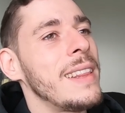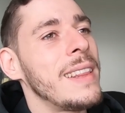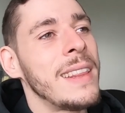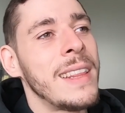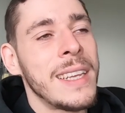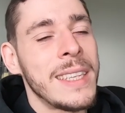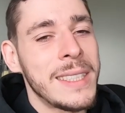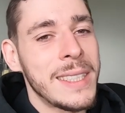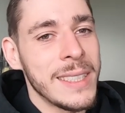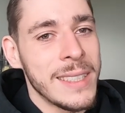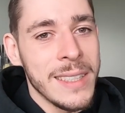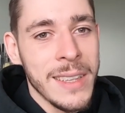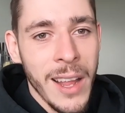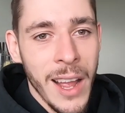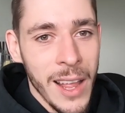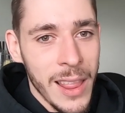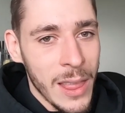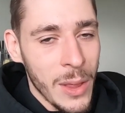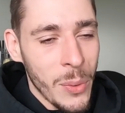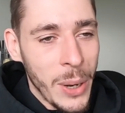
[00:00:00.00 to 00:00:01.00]
This is
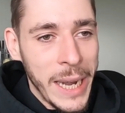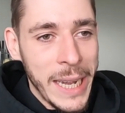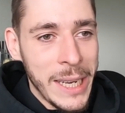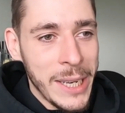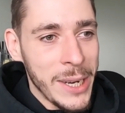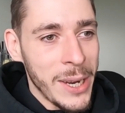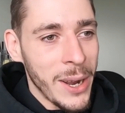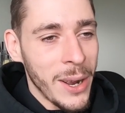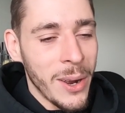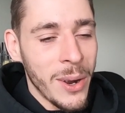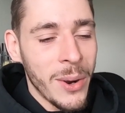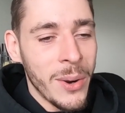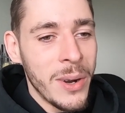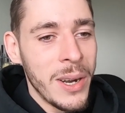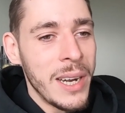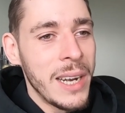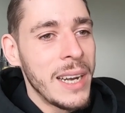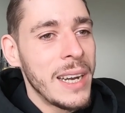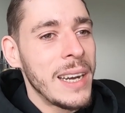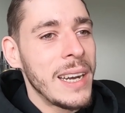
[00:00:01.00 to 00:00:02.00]
not the way to
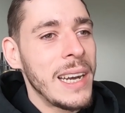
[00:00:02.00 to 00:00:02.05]
go.